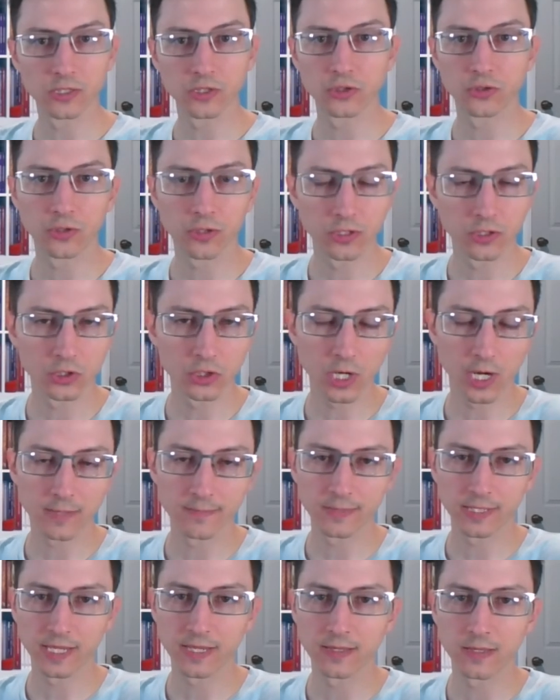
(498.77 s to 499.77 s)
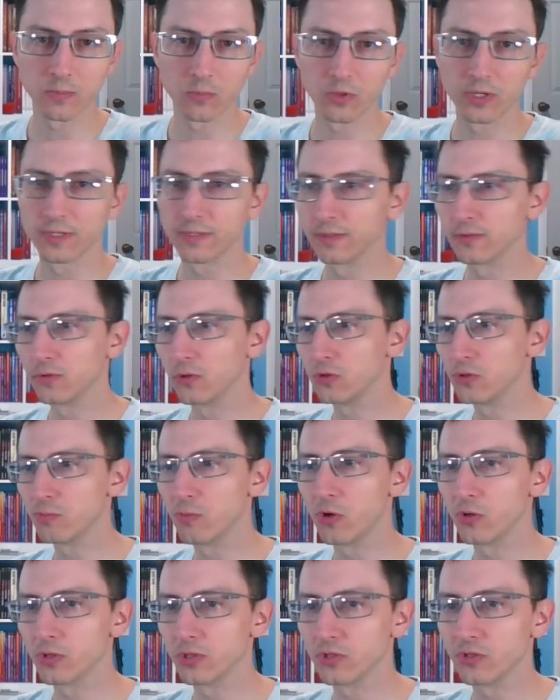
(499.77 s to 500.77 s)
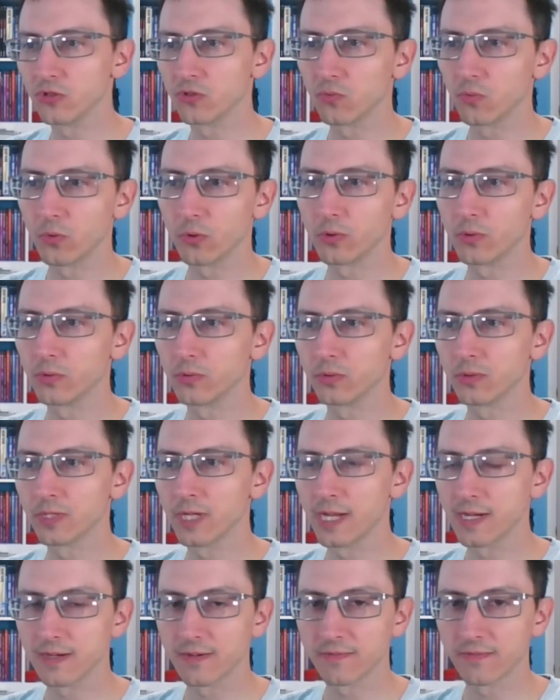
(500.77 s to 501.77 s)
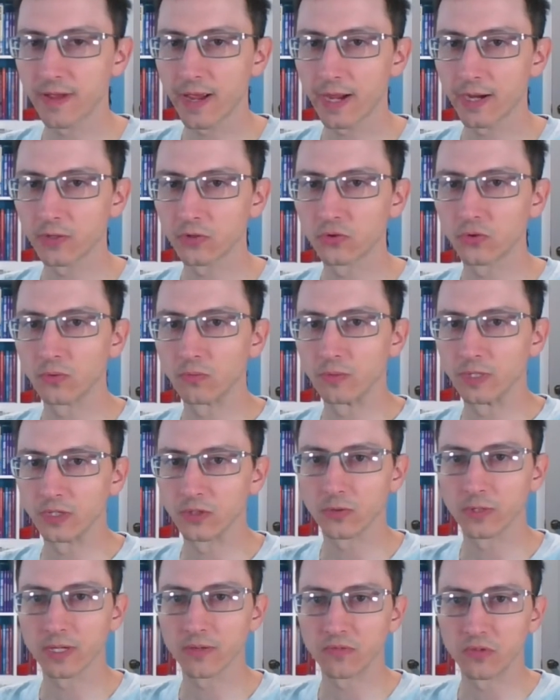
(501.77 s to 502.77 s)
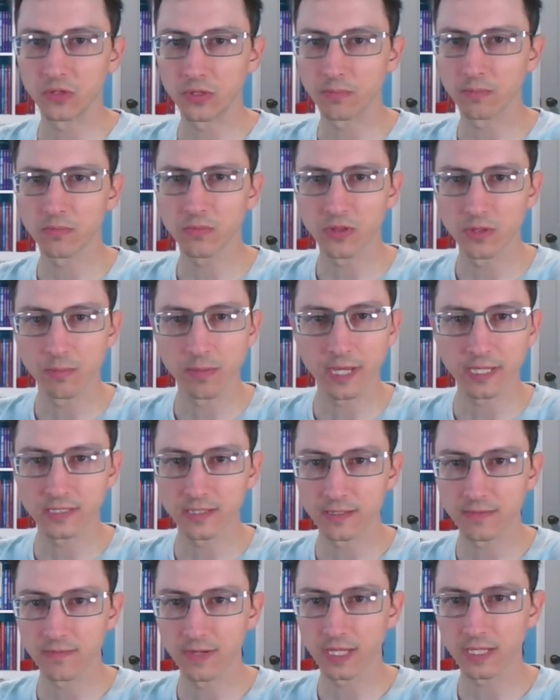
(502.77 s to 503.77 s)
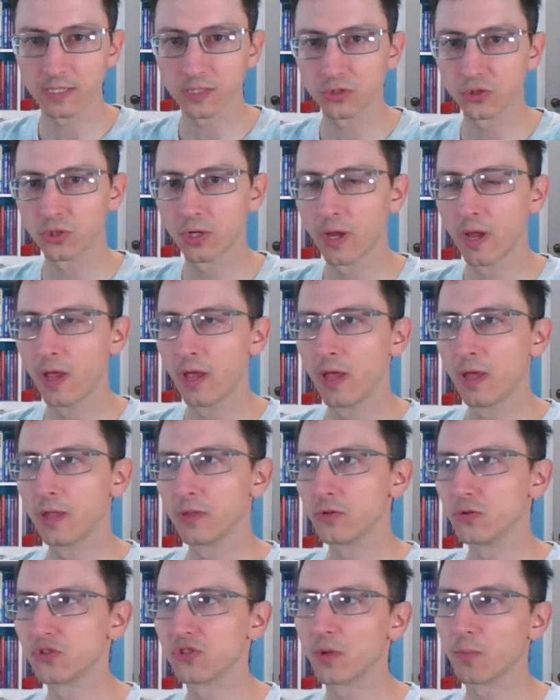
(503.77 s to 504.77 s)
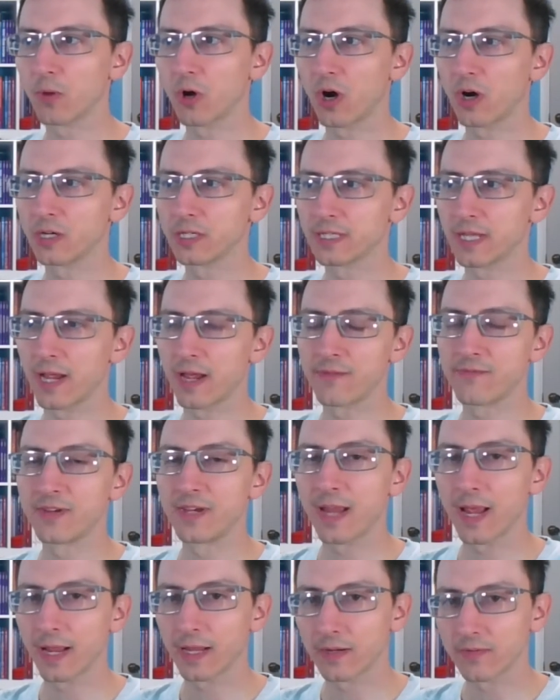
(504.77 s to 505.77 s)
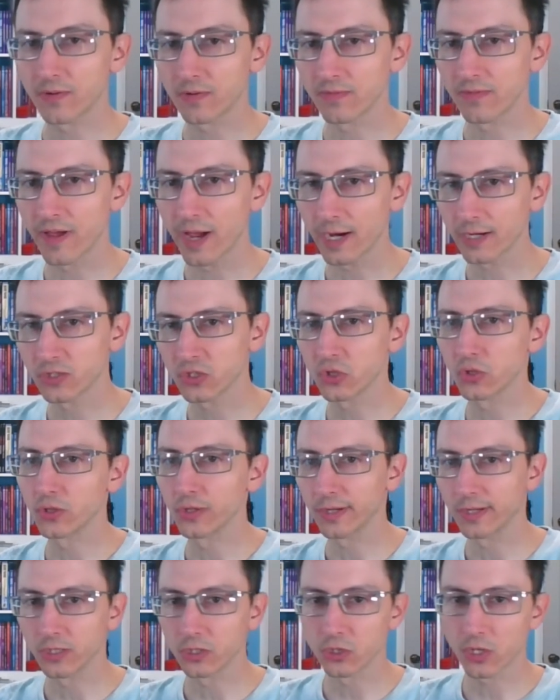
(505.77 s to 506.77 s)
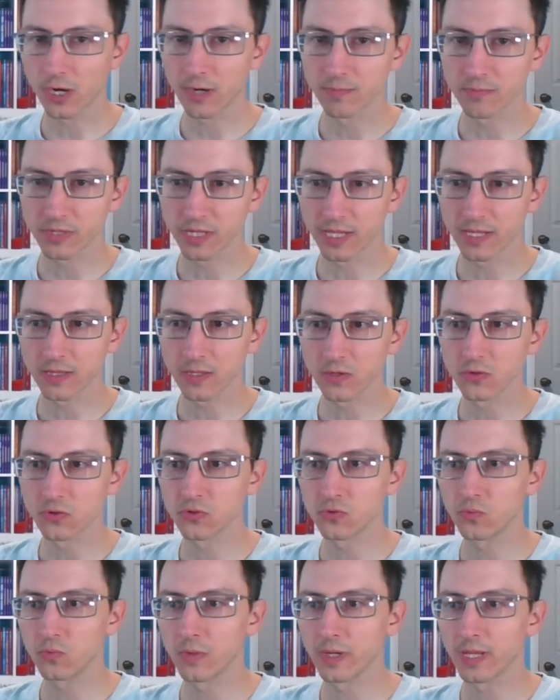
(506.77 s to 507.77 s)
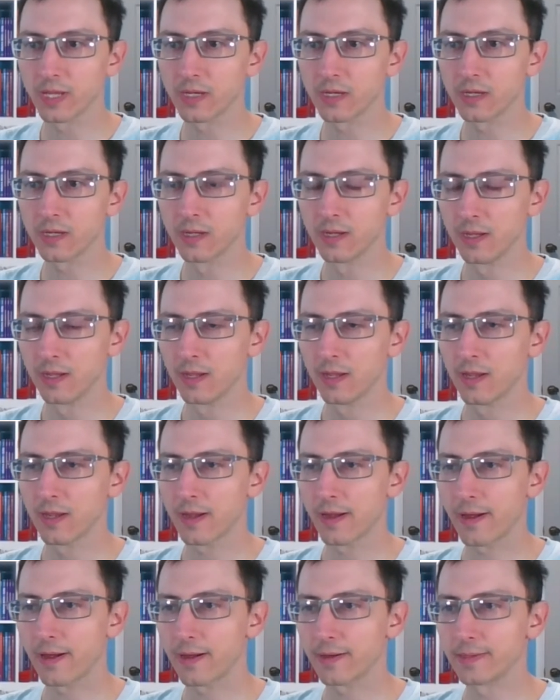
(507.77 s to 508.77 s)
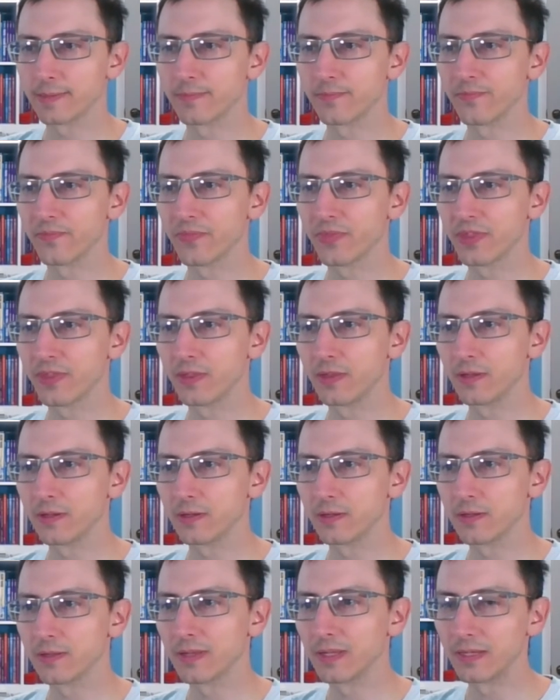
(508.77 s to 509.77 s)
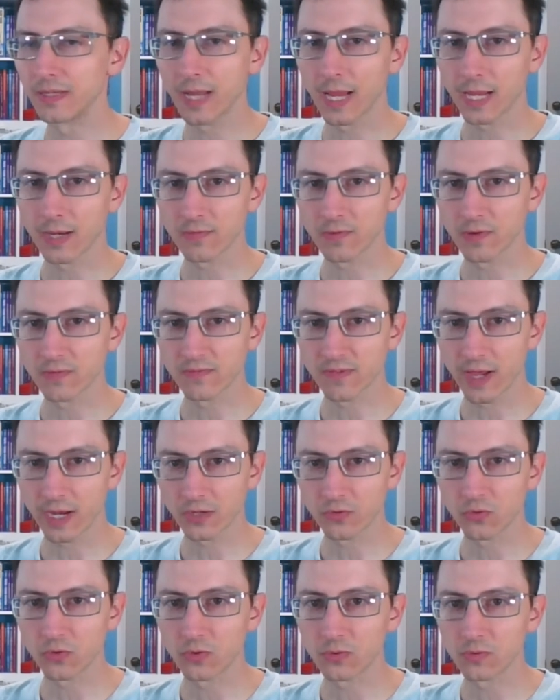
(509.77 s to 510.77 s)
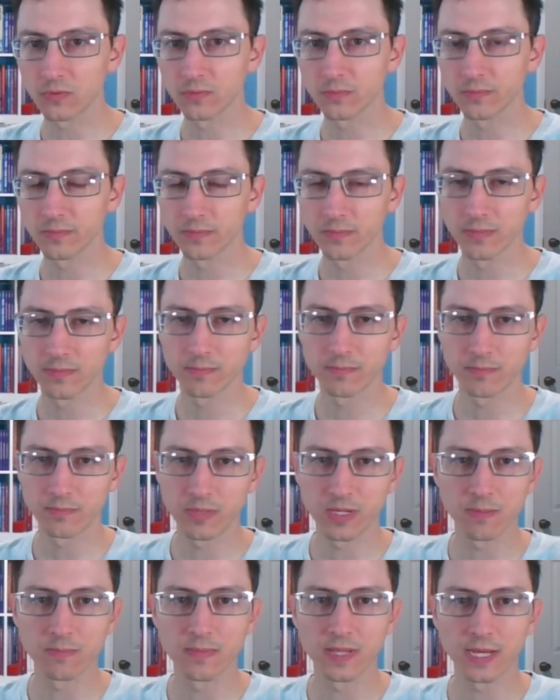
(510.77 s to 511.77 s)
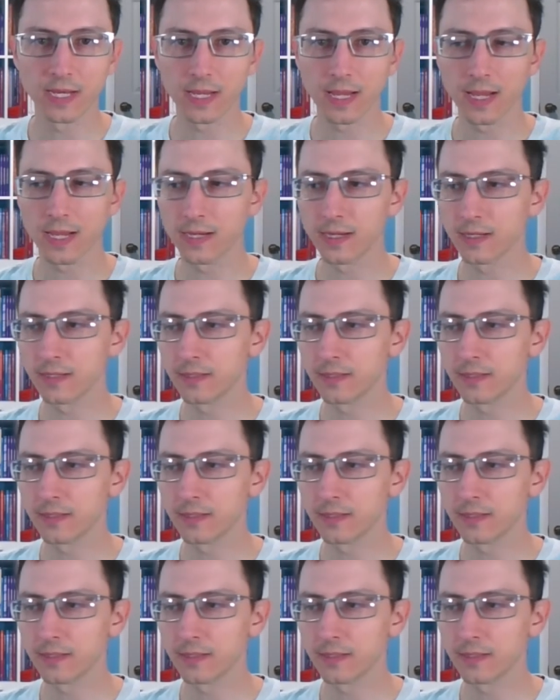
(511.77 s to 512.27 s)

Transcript: You're going to try and play them when those bonuses will take effect or when they'll give you the best advantage. There's some cards that have negative effects, so you're going to try and play those when the negative effect will be mitigated.